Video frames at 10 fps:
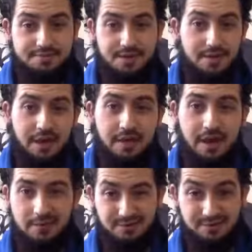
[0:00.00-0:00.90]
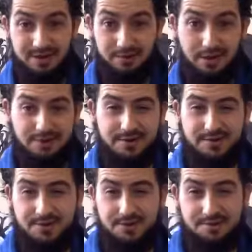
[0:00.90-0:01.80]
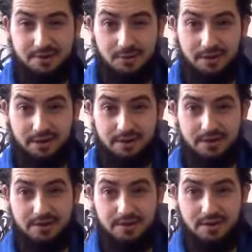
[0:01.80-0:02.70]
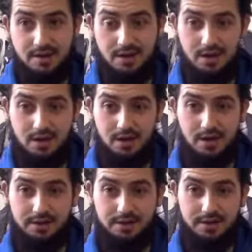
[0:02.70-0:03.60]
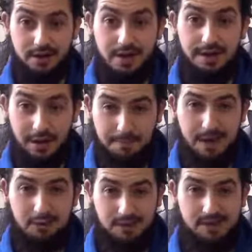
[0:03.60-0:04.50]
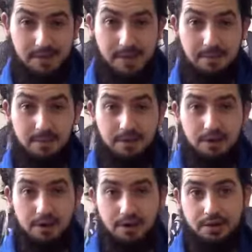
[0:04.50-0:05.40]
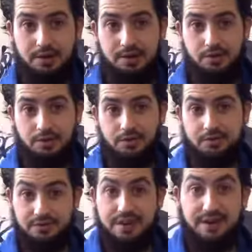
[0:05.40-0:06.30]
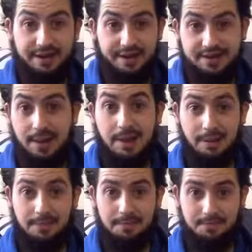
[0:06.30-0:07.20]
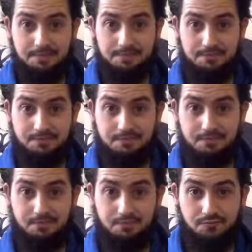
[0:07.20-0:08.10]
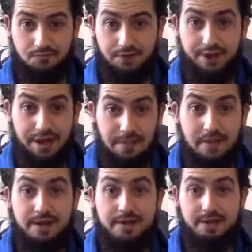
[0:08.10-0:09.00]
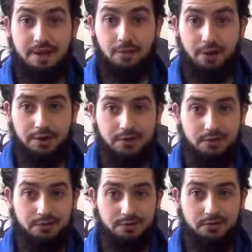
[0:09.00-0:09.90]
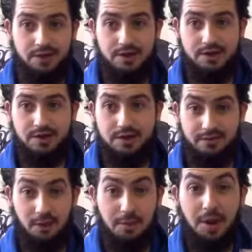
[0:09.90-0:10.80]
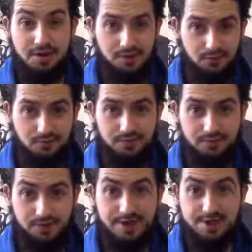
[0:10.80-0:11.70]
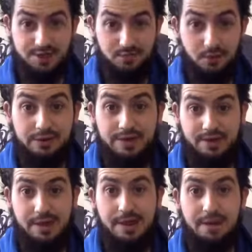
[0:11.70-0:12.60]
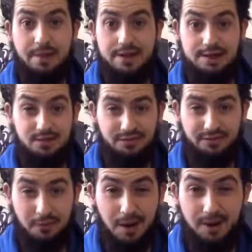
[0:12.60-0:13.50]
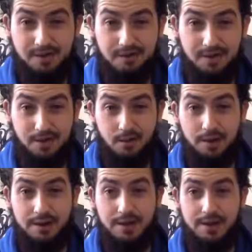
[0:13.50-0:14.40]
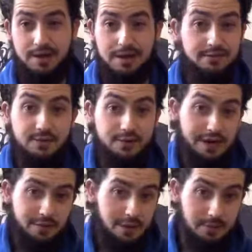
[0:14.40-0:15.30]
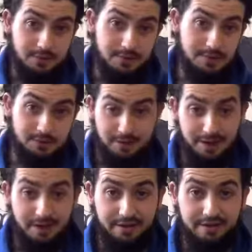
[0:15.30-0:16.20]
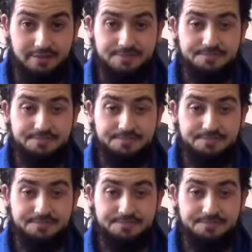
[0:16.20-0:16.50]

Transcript: that was really where the transition between learning about Islam and sort of feeling Islam really came in. And when I sort of started to feel a personal relationship with Islam and actually sort of feel part of it in a way, even though I'd never met a Muslim in my life.